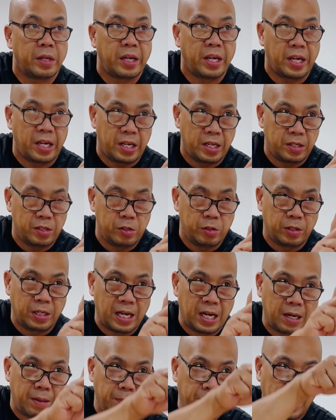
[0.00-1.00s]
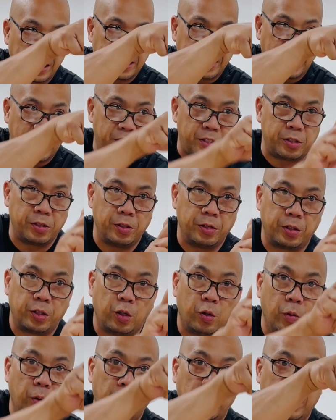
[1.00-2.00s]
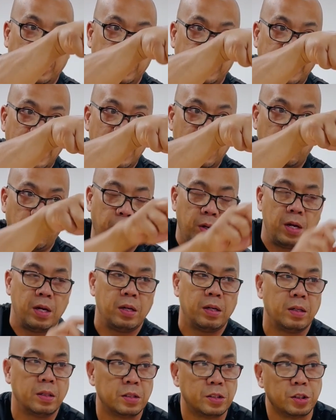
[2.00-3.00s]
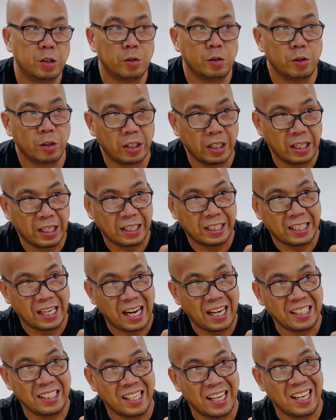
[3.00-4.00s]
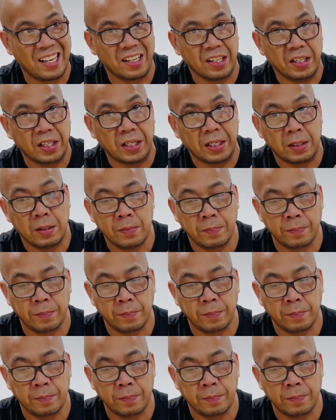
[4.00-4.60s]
And you gotta make that turn going down. So you're gonna guide that in.